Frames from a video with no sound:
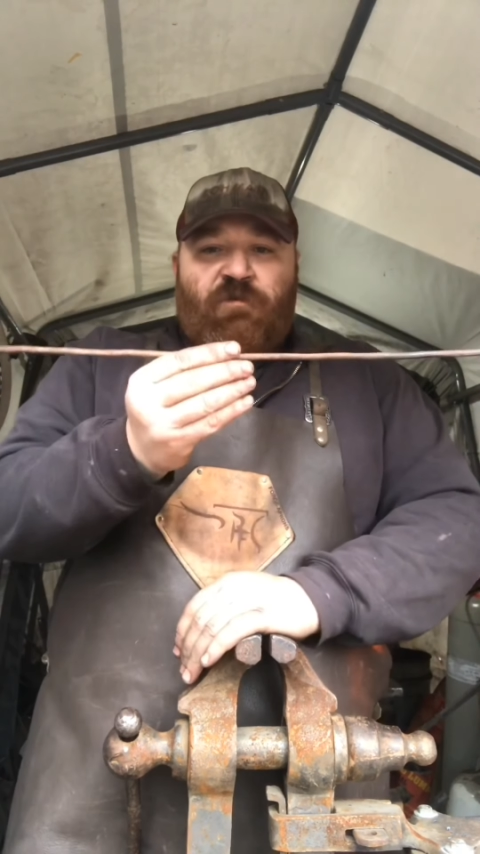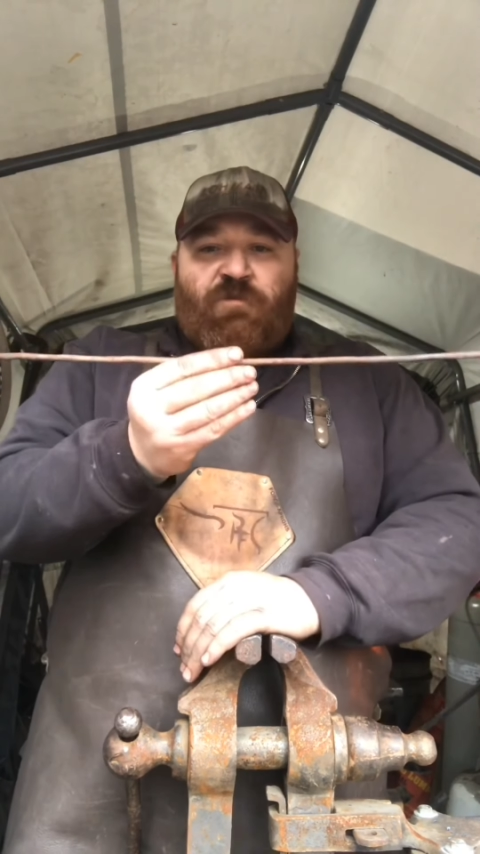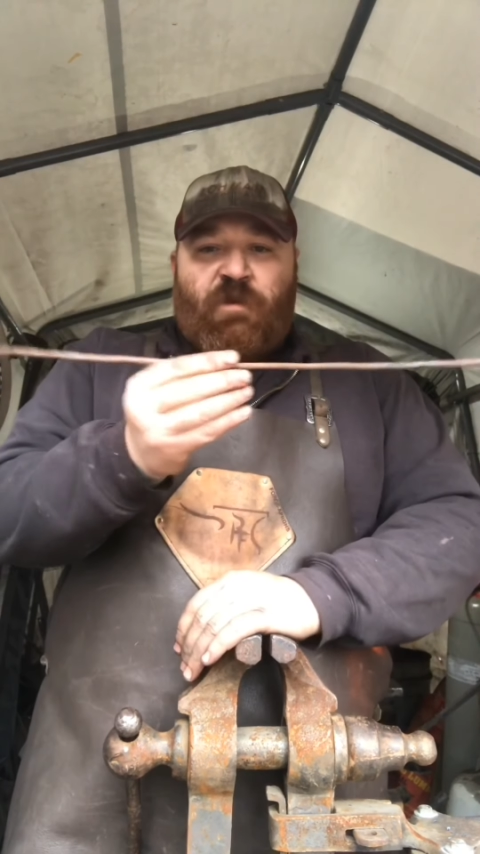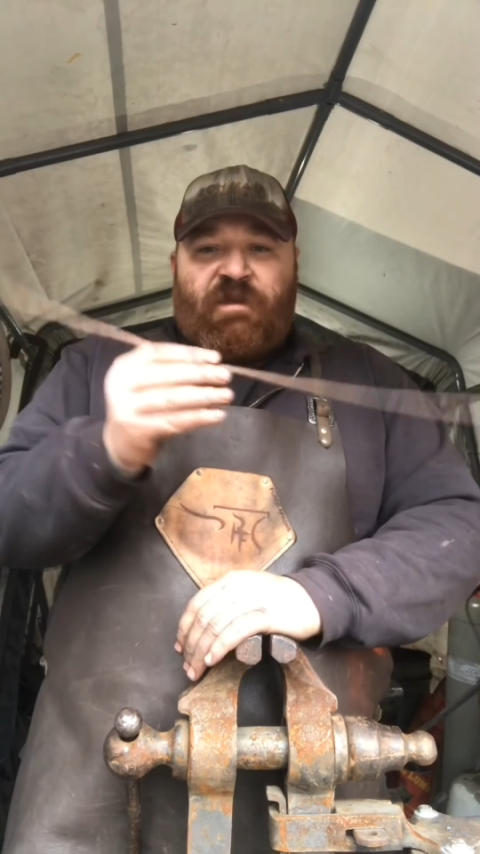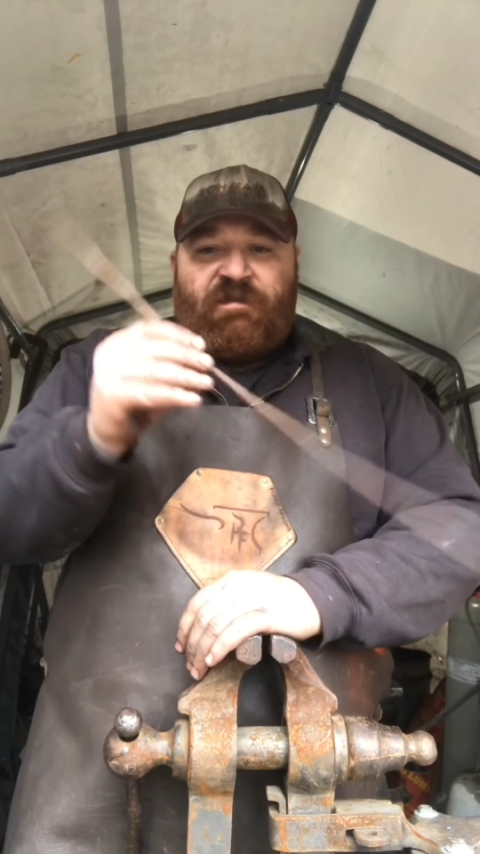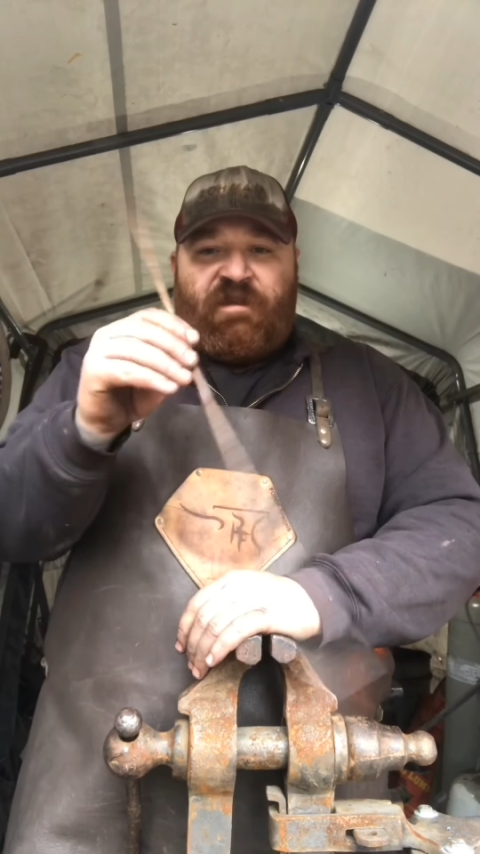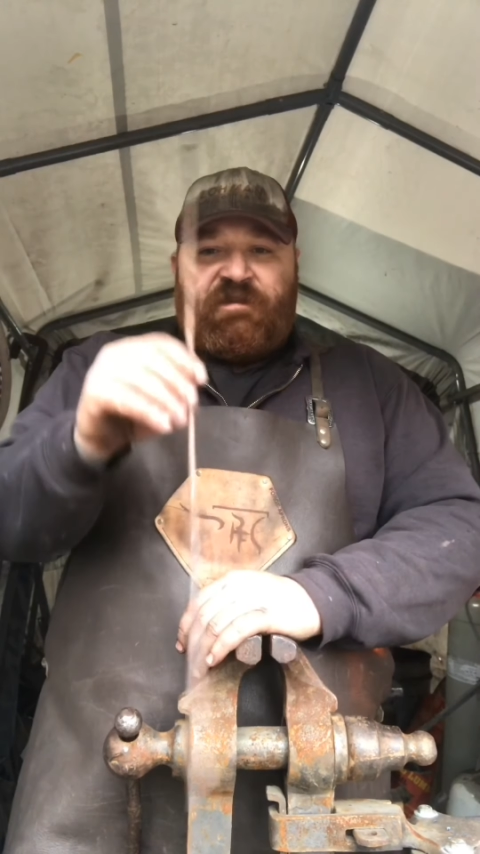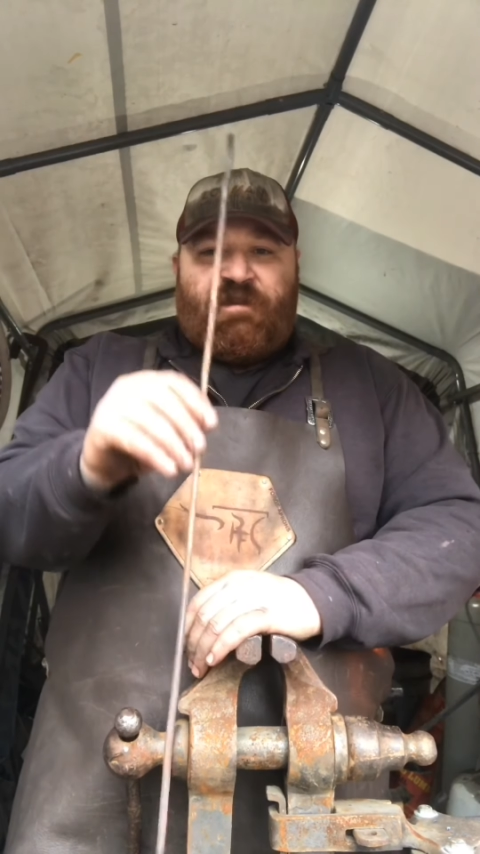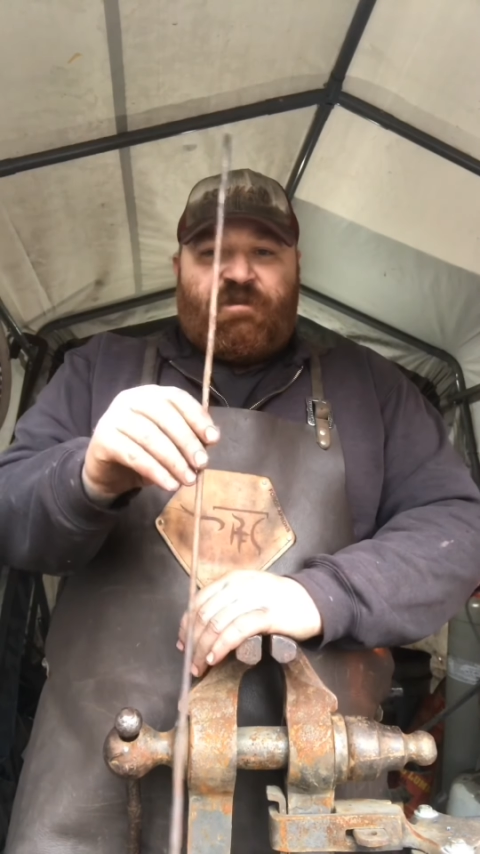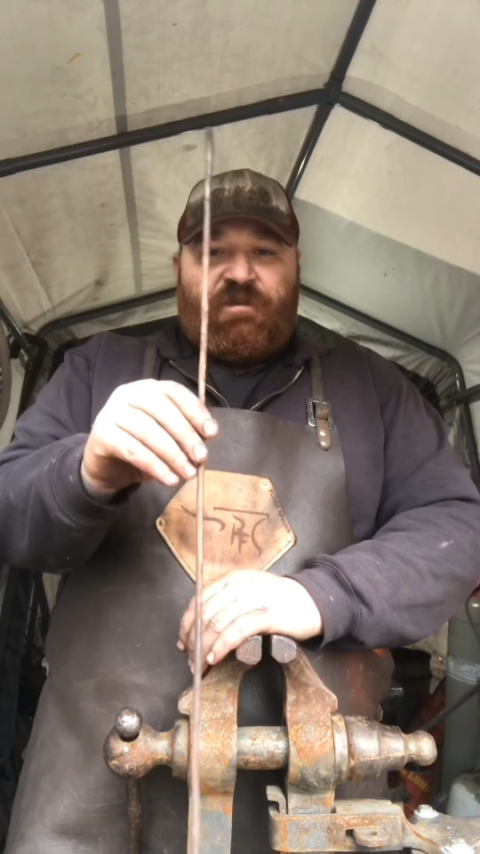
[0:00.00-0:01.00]

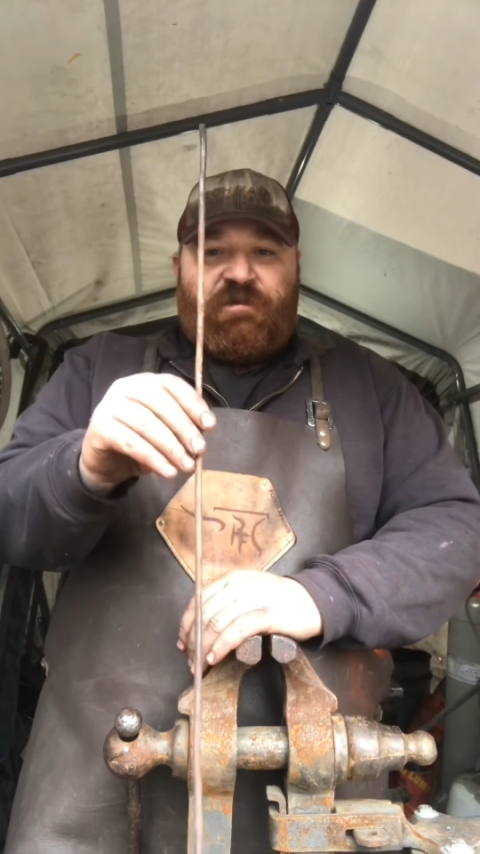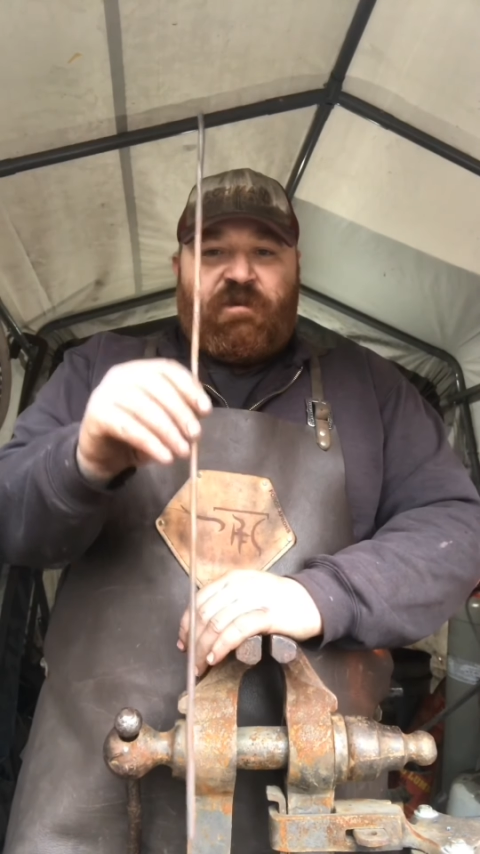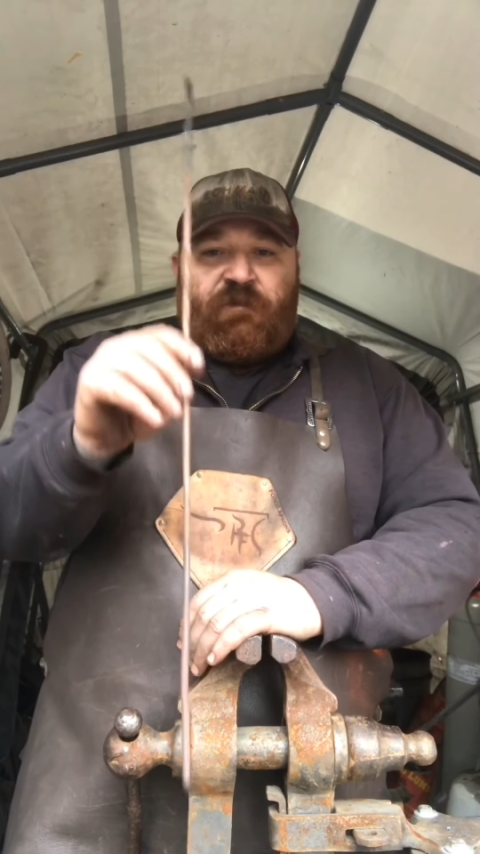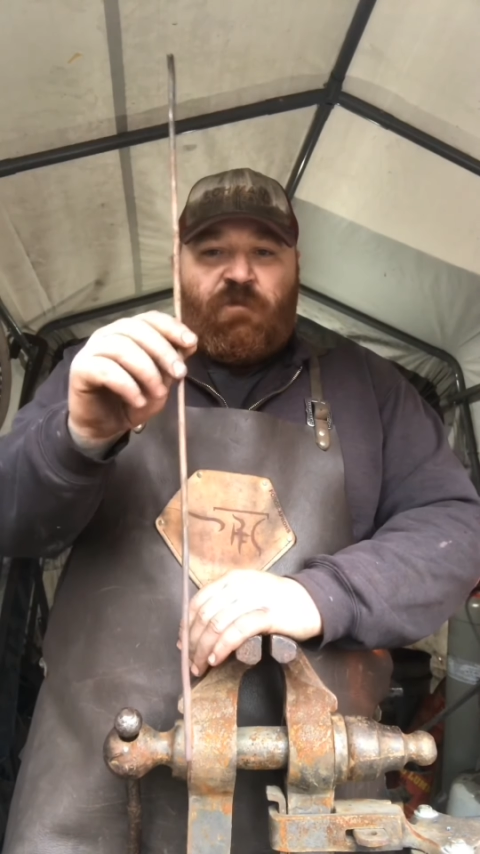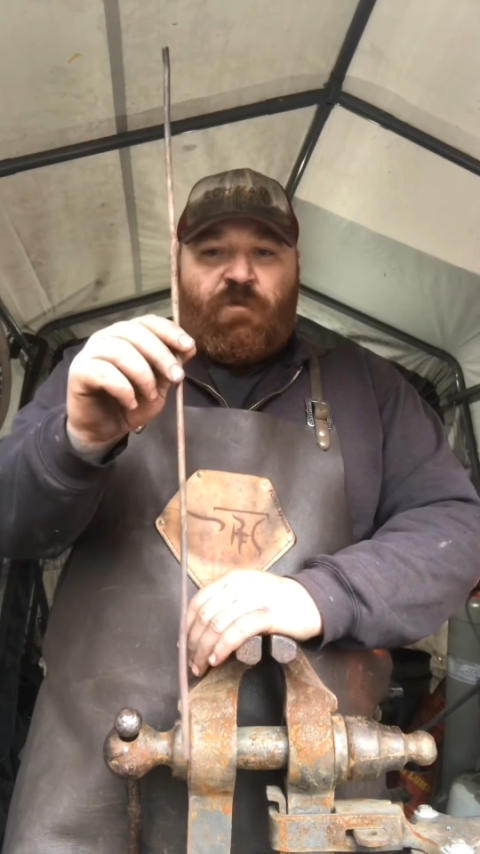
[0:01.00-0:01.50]
26 inches of